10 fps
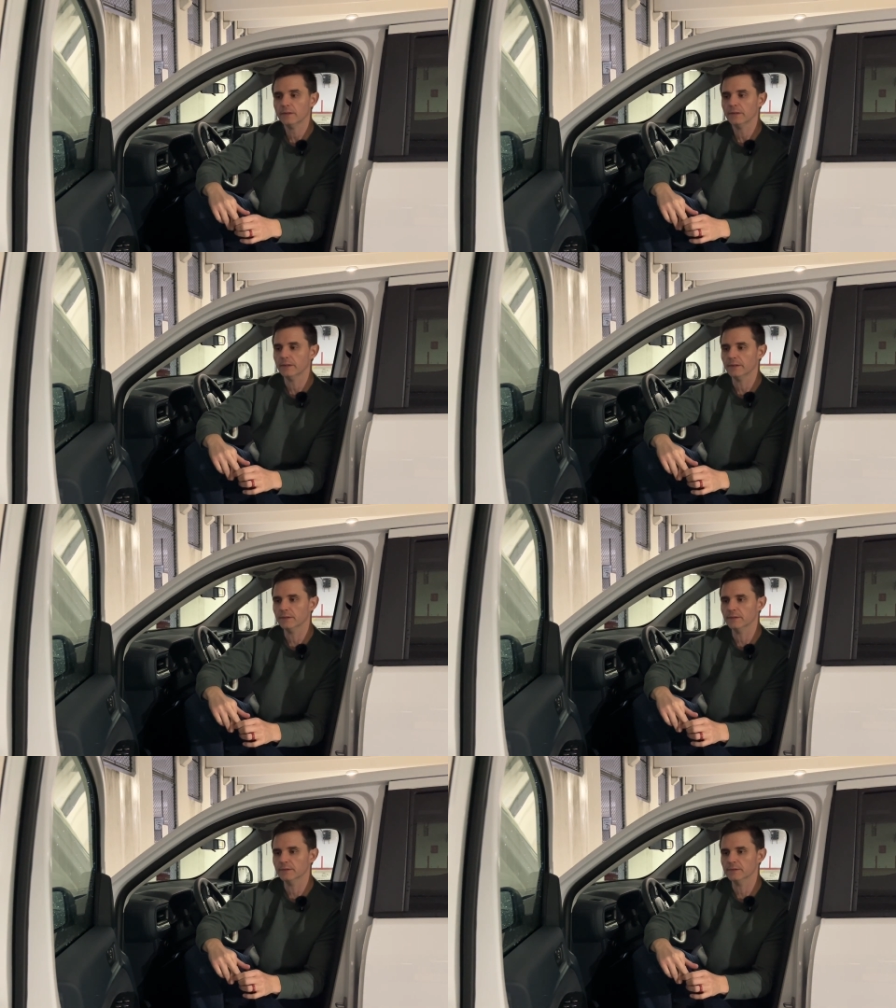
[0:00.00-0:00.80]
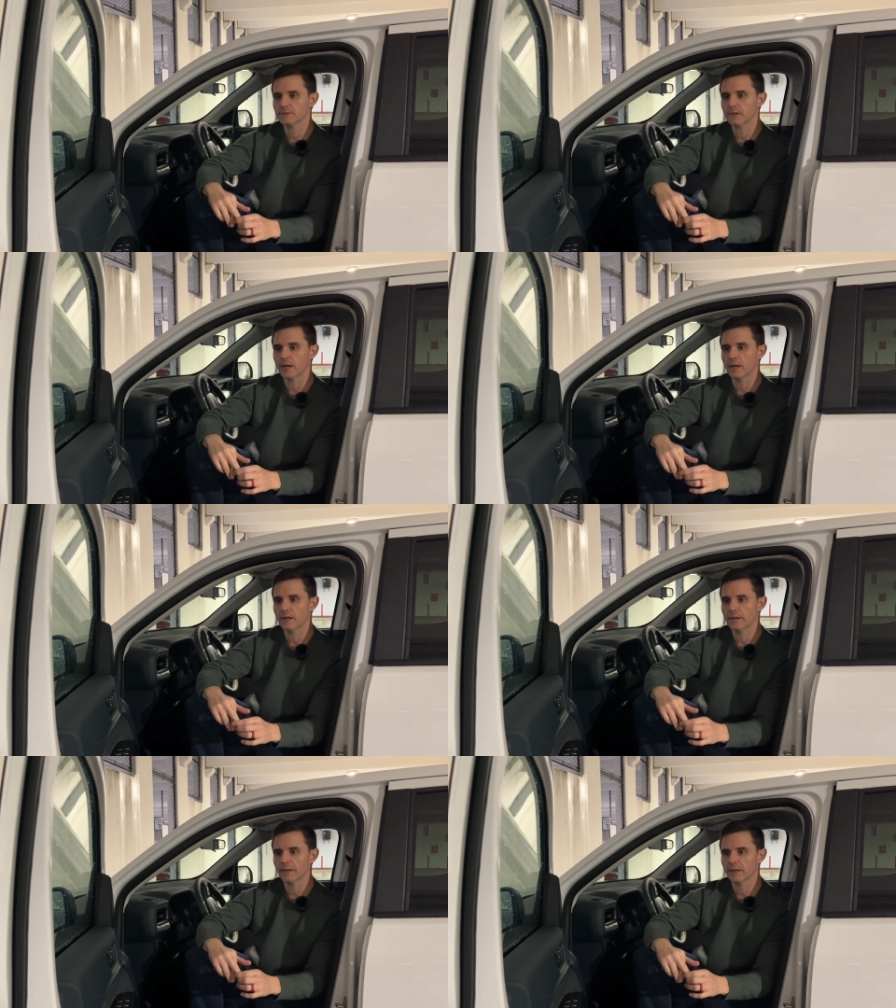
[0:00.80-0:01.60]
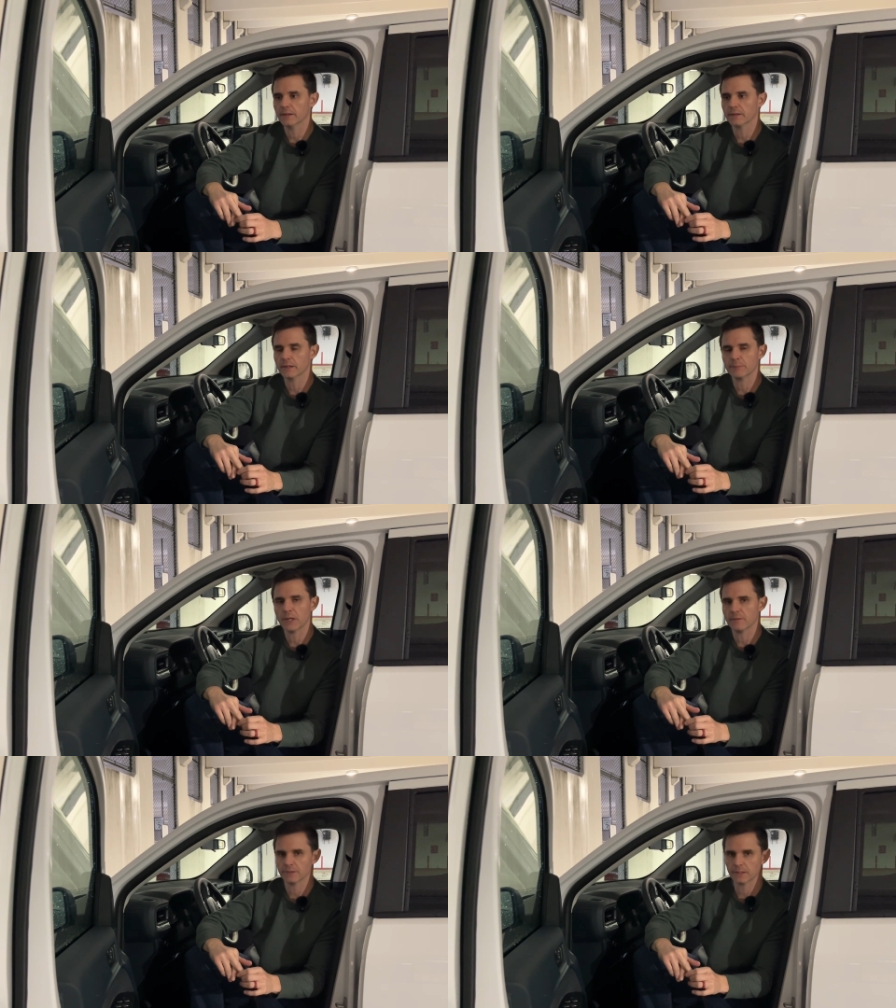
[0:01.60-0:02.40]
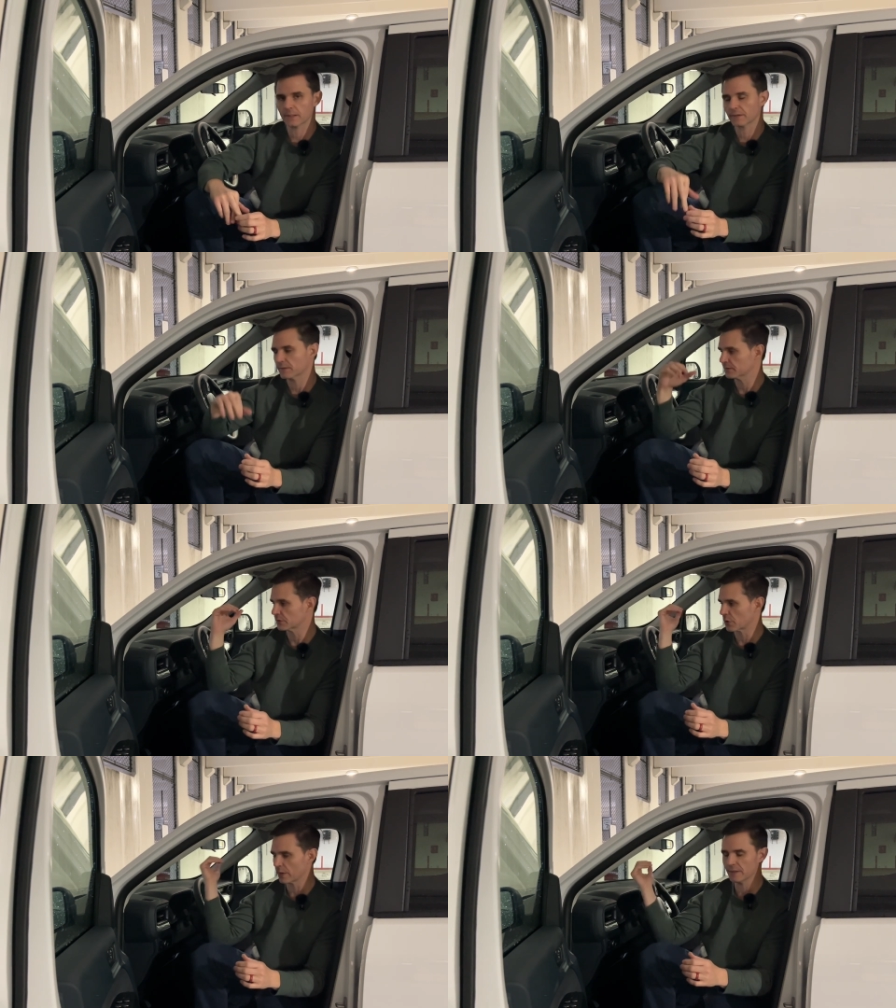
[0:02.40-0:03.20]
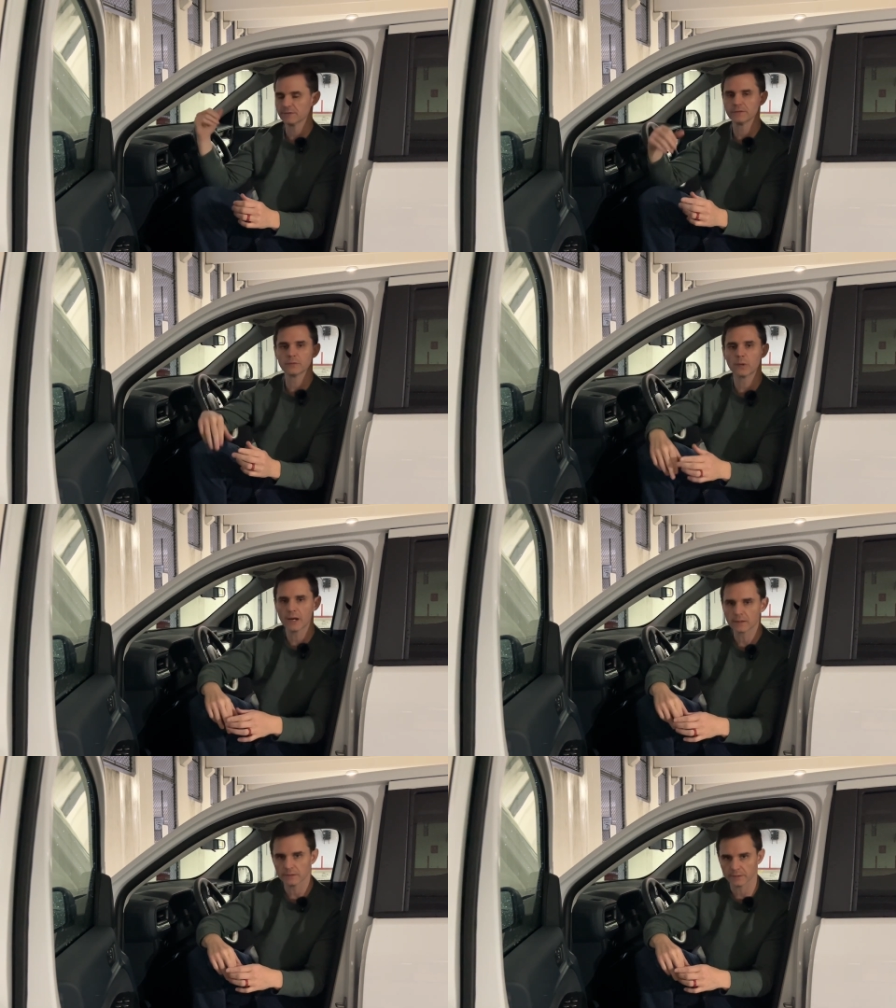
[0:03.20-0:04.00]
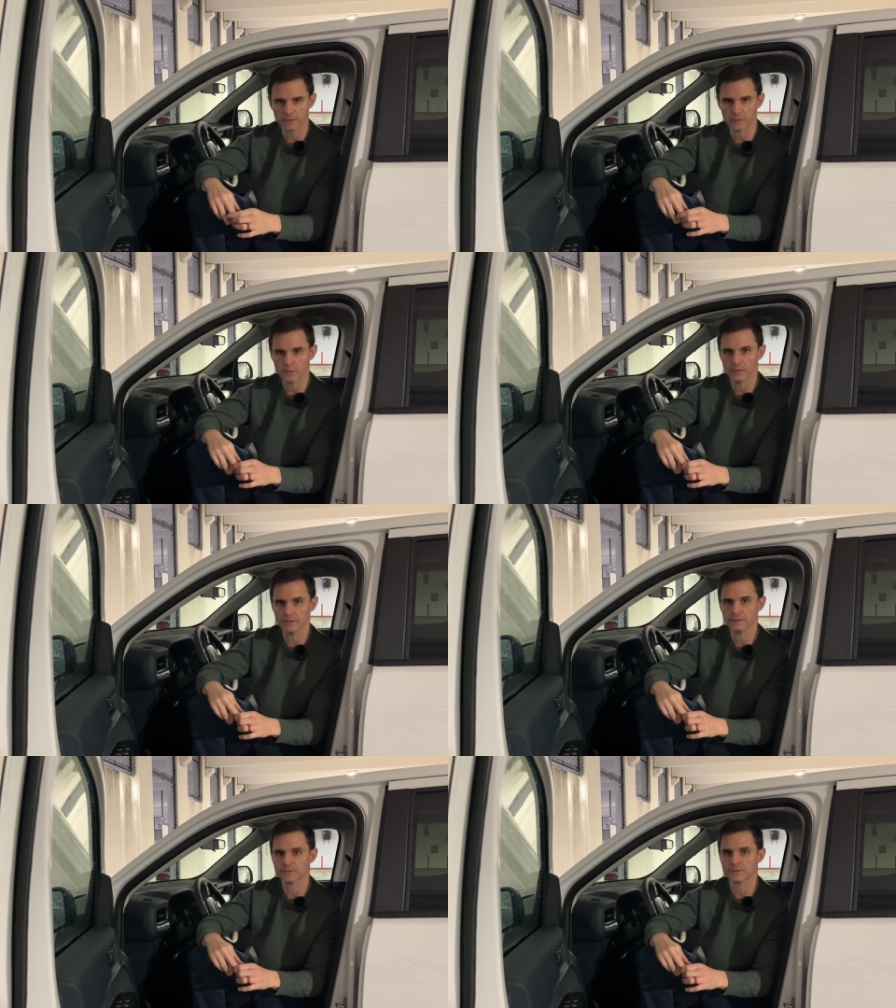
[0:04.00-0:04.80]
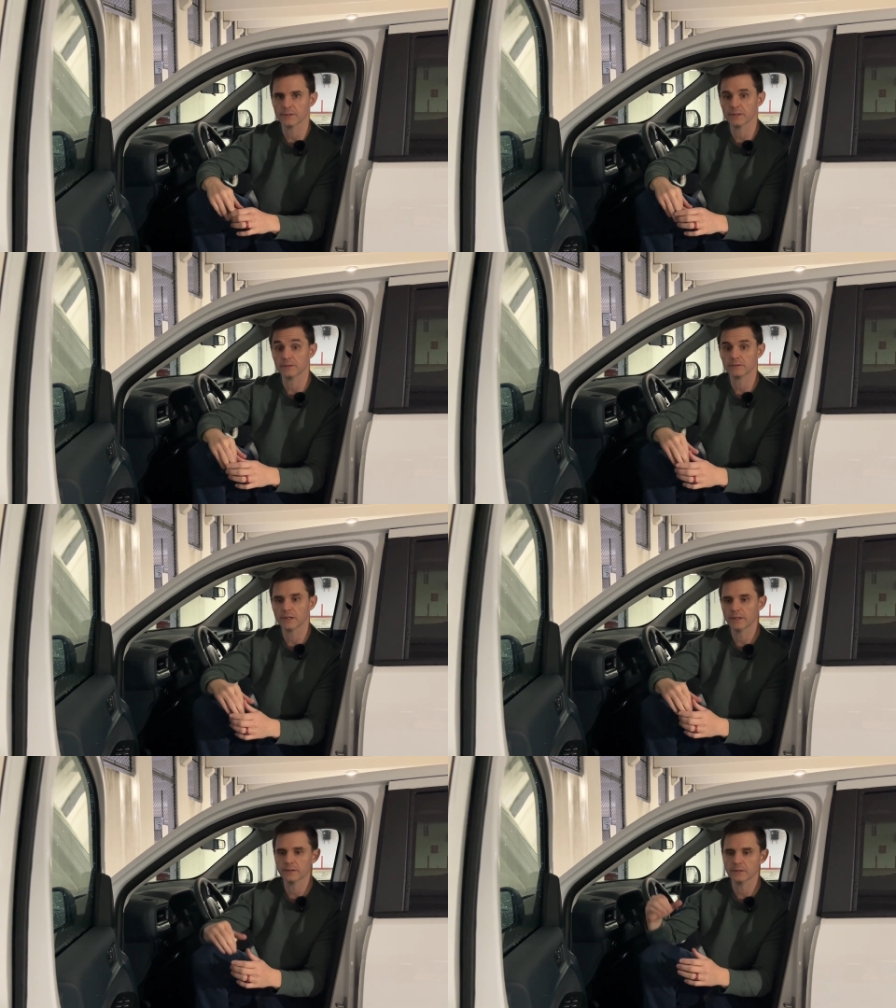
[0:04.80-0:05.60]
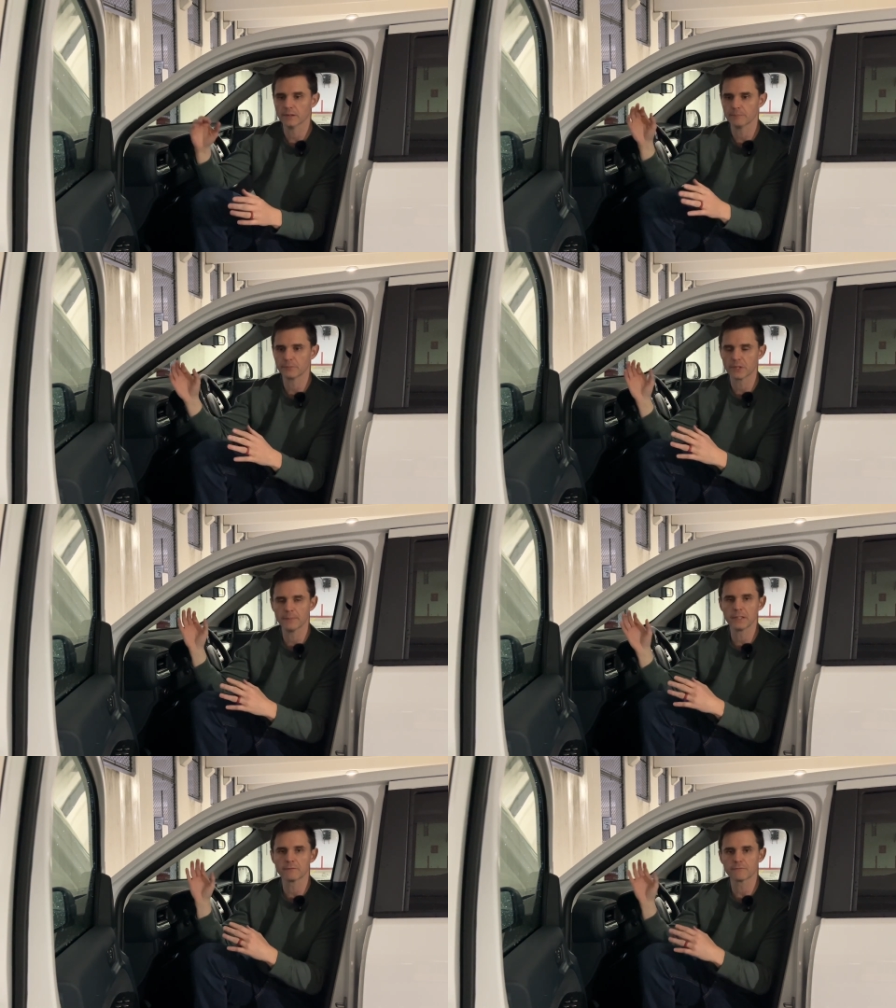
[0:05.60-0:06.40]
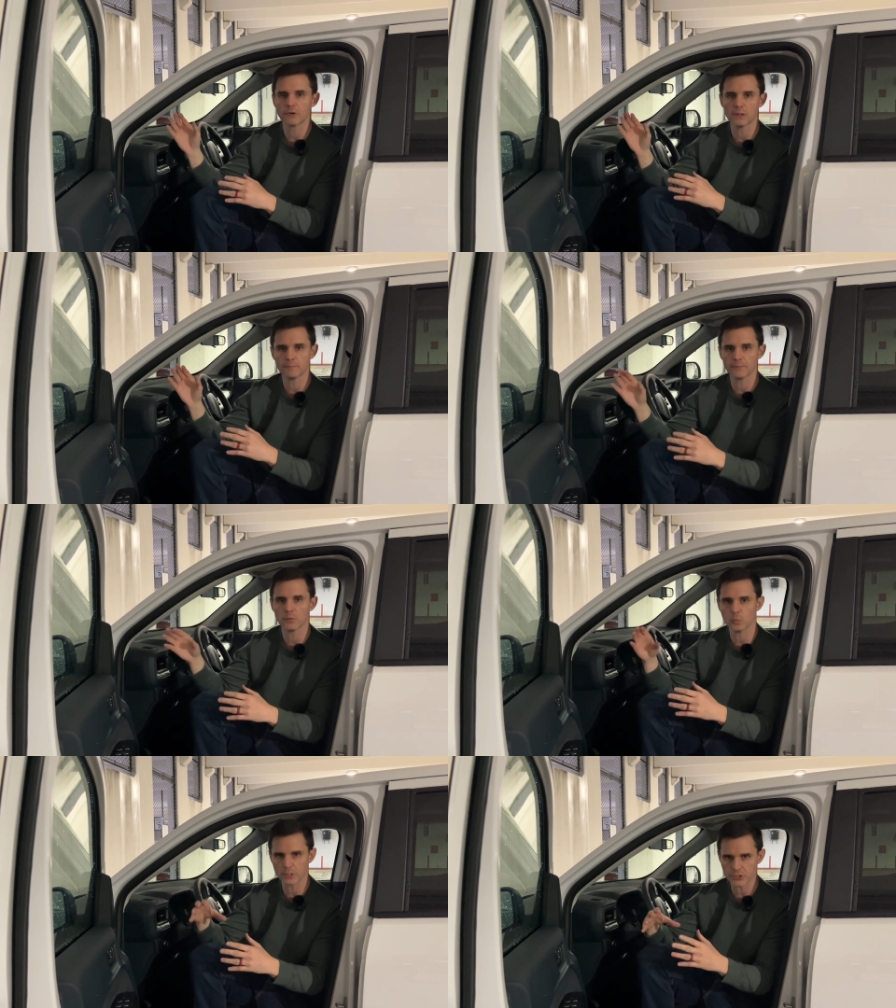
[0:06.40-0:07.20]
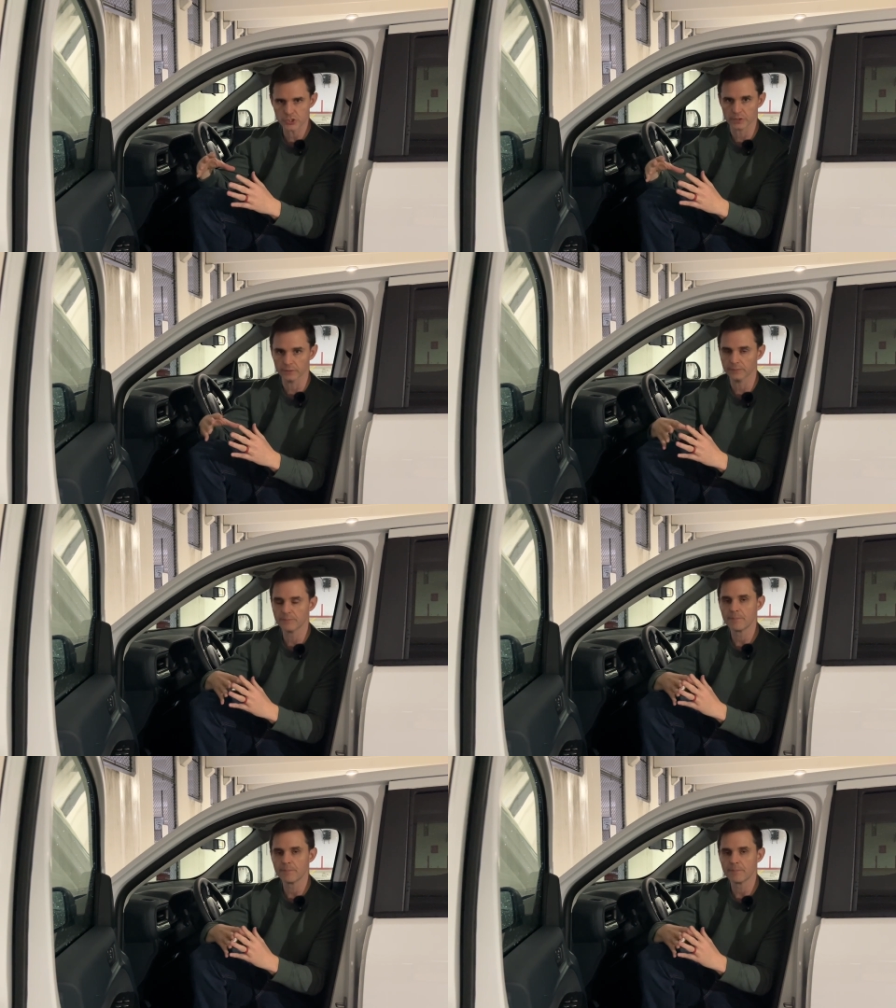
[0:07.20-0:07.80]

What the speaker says: is I ended up having like this crazy rattling noise that ended up coming from the windshield,